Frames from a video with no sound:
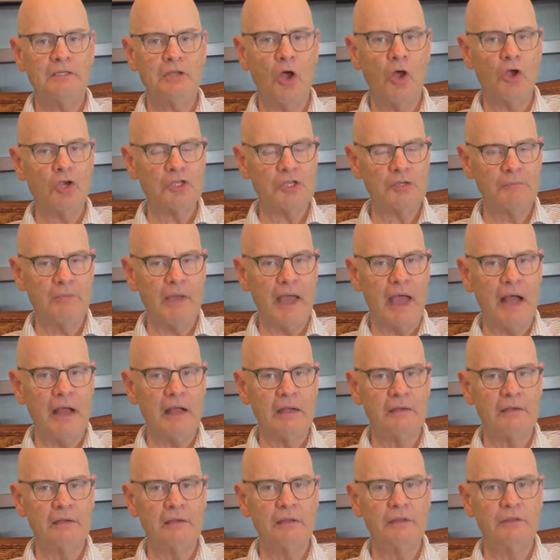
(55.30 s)
talks
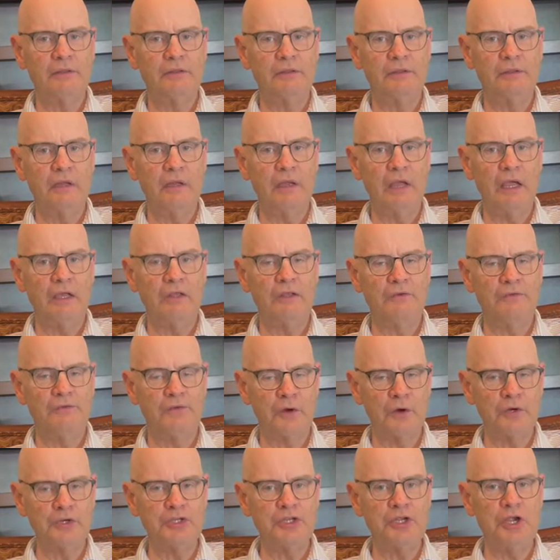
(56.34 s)
about in the
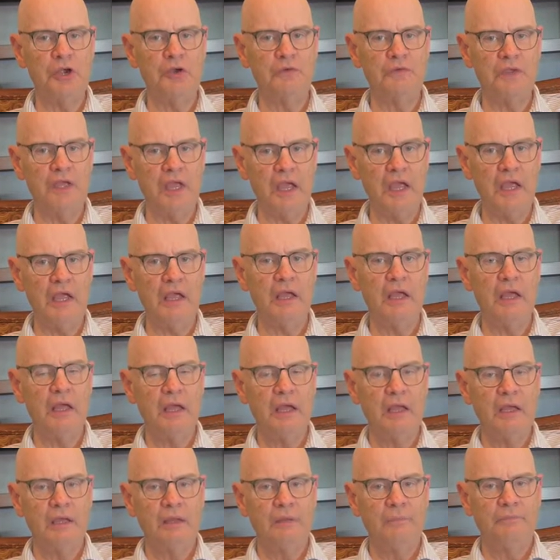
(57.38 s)
first year of King
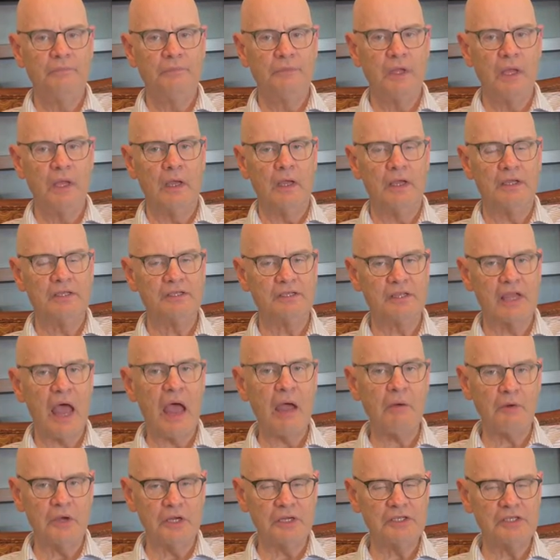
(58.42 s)

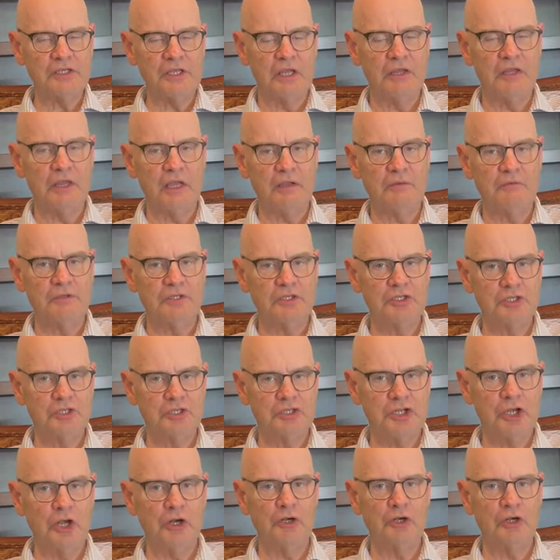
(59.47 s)
Cyrus that the
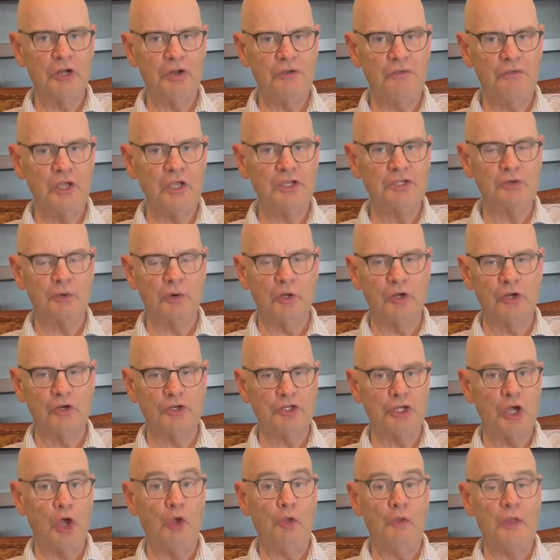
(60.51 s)
children of Israel are
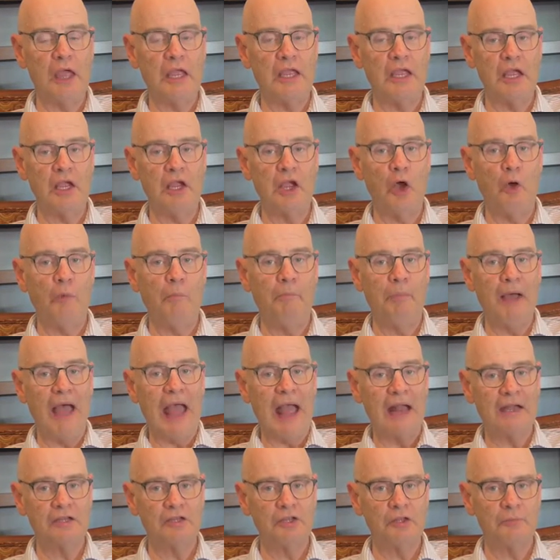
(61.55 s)
told they can go
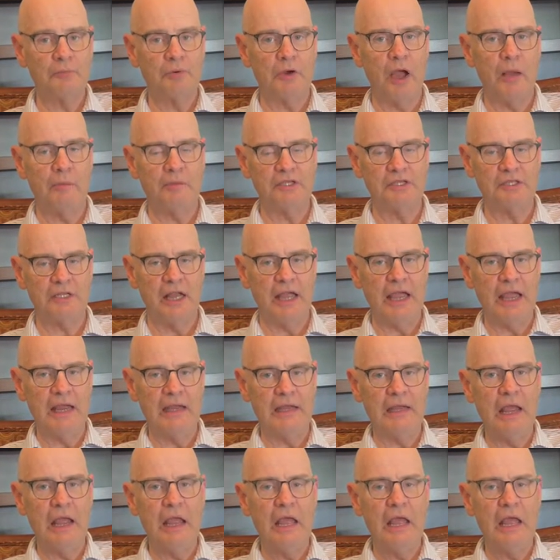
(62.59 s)
back to the promised land.